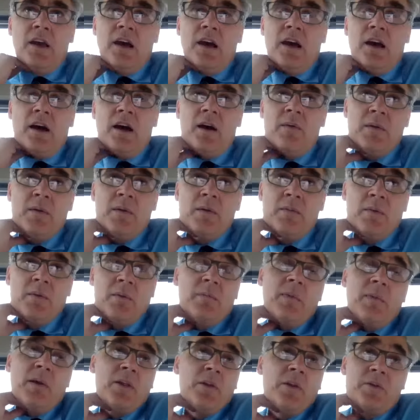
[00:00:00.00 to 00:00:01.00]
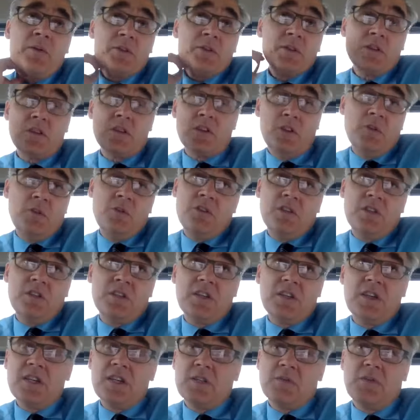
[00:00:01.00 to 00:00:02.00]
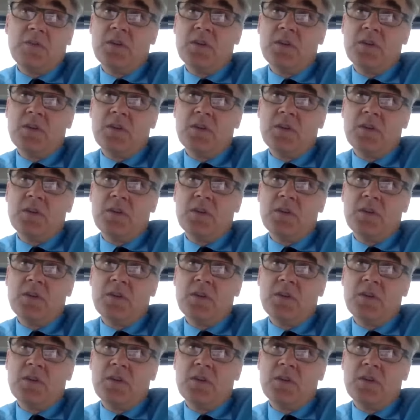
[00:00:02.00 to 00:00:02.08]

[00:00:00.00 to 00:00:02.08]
and by the way, it was a huge success.